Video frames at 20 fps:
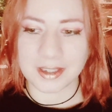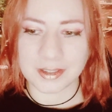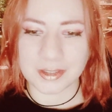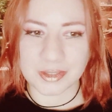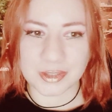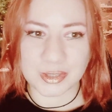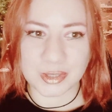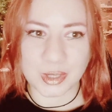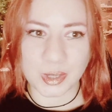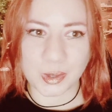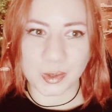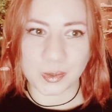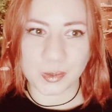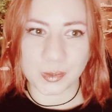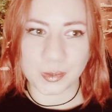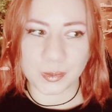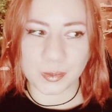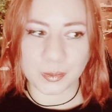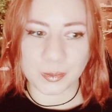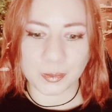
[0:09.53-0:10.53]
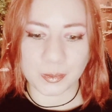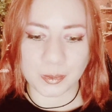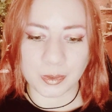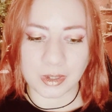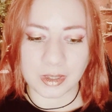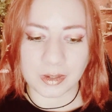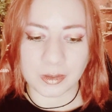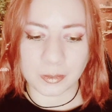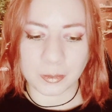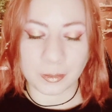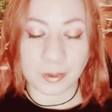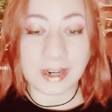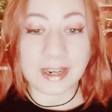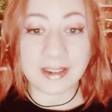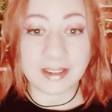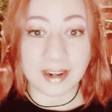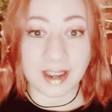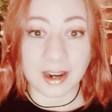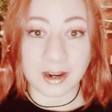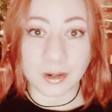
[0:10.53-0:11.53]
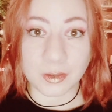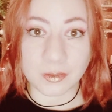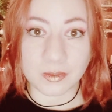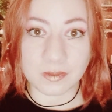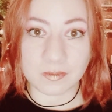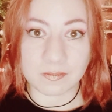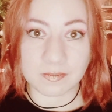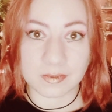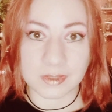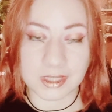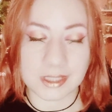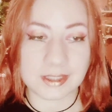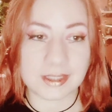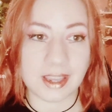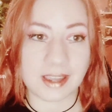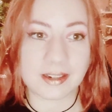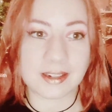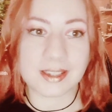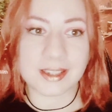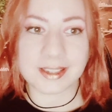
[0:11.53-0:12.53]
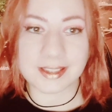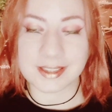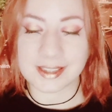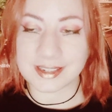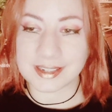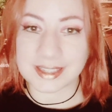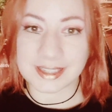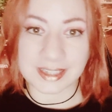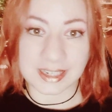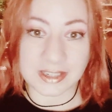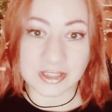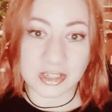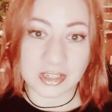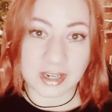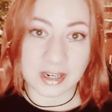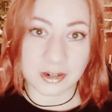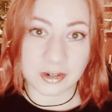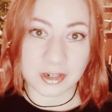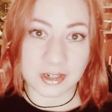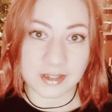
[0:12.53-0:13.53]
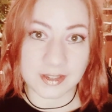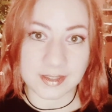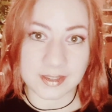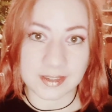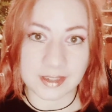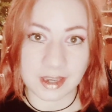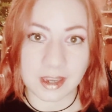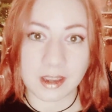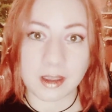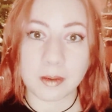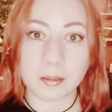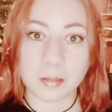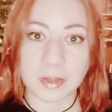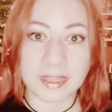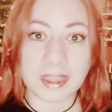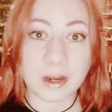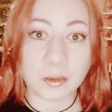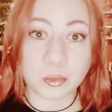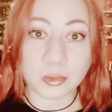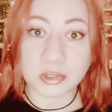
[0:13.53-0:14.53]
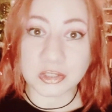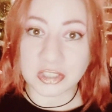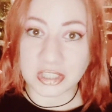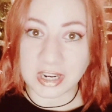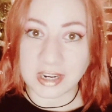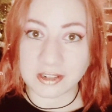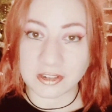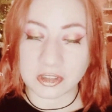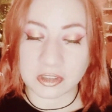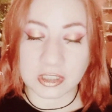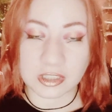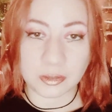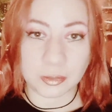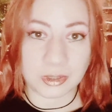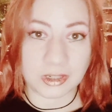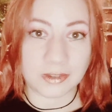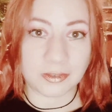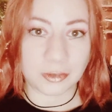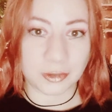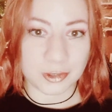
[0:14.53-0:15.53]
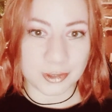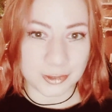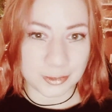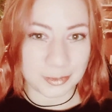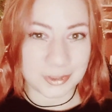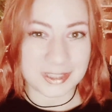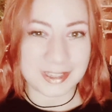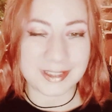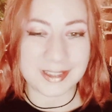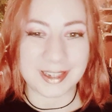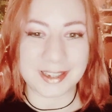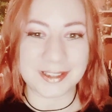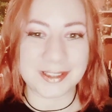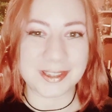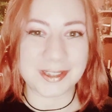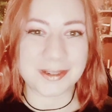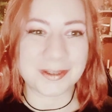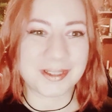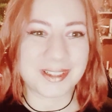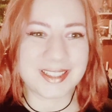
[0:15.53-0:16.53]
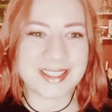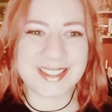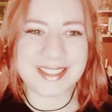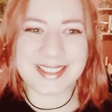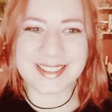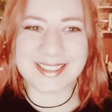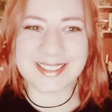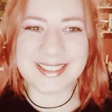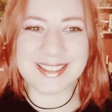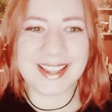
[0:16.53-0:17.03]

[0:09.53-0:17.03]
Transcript: So, right now, the sun is in Sagittarius, but that will change the 21st, which I'll get to.